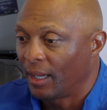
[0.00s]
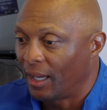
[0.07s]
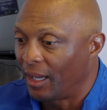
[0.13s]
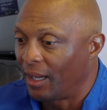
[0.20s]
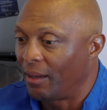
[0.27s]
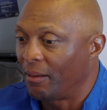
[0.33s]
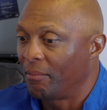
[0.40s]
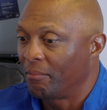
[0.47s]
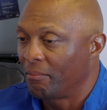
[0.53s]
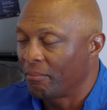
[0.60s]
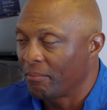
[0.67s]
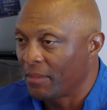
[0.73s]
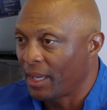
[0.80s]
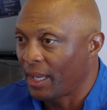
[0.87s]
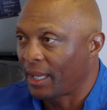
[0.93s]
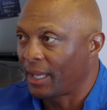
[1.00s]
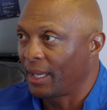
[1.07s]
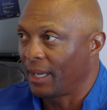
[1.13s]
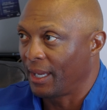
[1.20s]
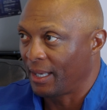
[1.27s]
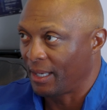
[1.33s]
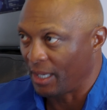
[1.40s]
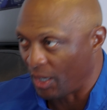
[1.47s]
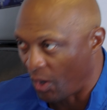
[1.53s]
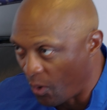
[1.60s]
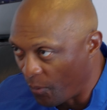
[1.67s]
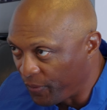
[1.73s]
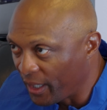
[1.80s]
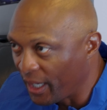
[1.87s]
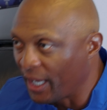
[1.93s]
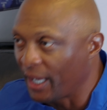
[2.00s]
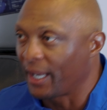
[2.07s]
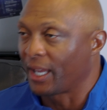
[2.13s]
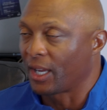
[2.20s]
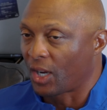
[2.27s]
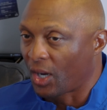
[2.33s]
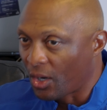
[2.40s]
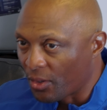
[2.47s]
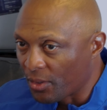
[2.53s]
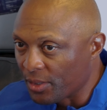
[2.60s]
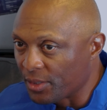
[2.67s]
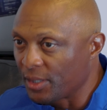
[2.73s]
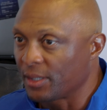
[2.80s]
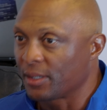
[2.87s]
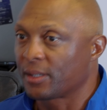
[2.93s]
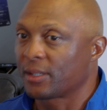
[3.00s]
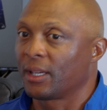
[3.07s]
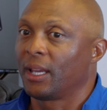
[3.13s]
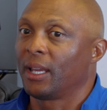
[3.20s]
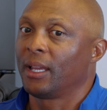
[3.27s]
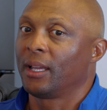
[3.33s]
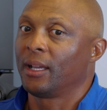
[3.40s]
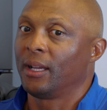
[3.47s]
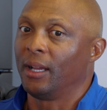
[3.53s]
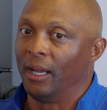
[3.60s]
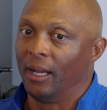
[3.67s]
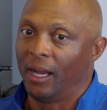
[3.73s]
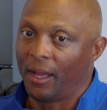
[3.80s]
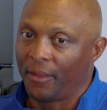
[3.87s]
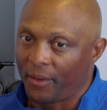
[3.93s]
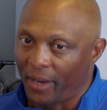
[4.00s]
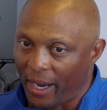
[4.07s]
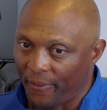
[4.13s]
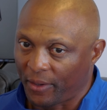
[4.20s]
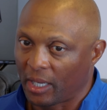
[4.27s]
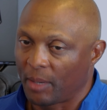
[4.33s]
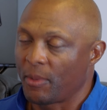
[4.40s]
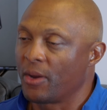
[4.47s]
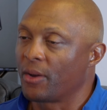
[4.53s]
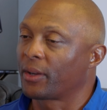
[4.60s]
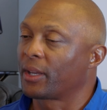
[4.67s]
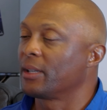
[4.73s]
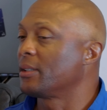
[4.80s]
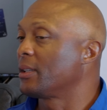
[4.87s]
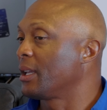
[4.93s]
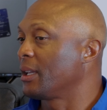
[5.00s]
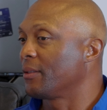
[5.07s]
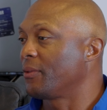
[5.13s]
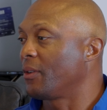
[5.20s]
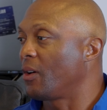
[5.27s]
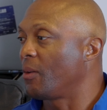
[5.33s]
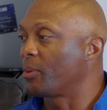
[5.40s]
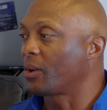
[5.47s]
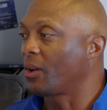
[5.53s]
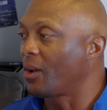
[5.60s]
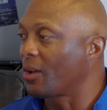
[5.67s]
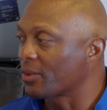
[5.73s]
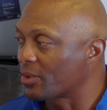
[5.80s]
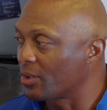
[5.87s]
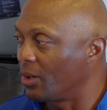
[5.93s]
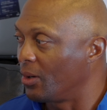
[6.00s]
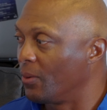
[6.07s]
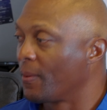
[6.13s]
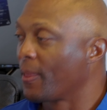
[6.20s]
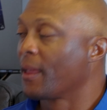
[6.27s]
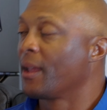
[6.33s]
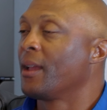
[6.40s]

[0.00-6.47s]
um, it, it, hopefully it encourages uh, other African Americans to get involved, but also